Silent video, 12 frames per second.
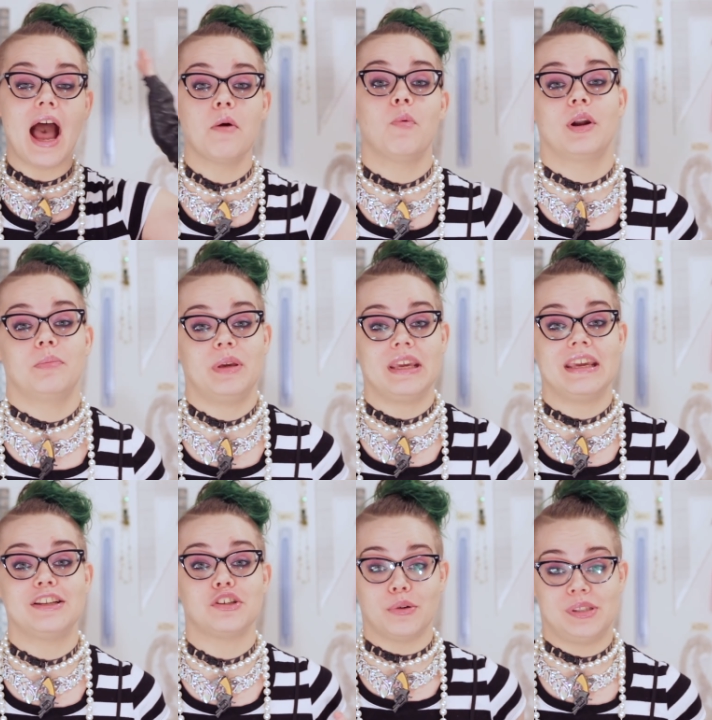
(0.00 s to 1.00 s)
I want to
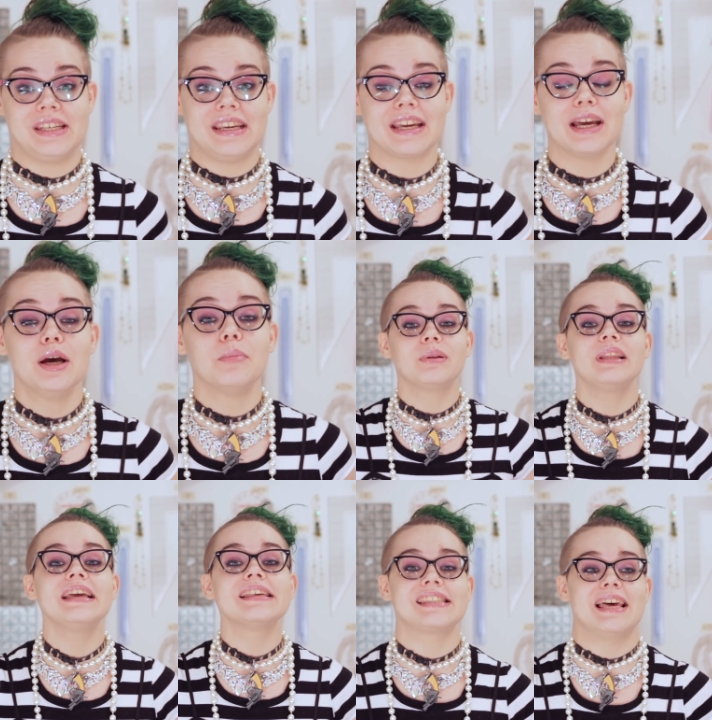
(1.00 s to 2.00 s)
be Josie.
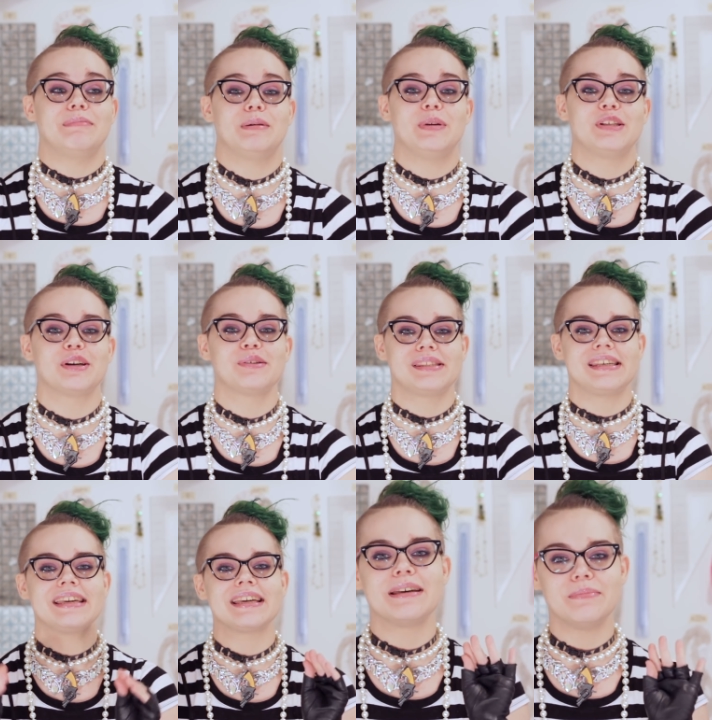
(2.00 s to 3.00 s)
Please let me be Josie